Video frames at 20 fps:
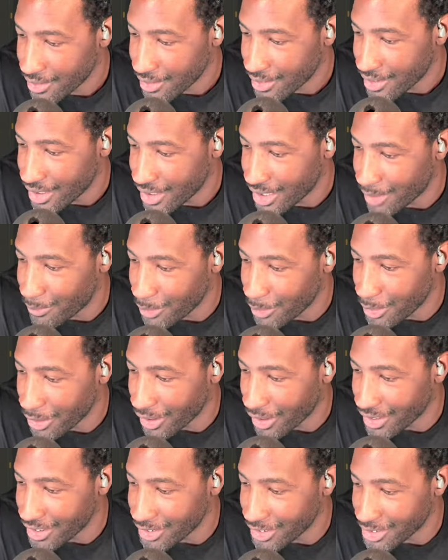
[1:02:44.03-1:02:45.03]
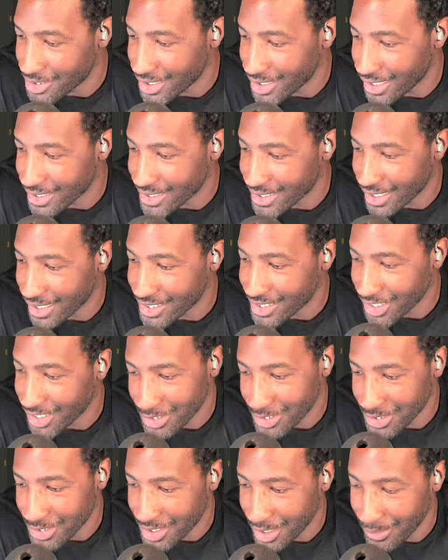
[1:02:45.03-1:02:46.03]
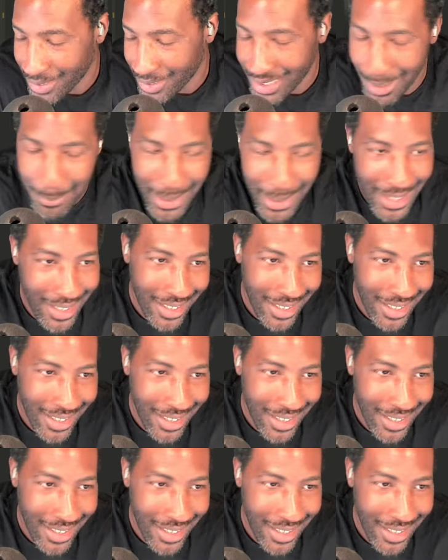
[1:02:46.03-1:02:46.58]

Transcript: If you know how to use CSS, don't use Tailwind. I mean,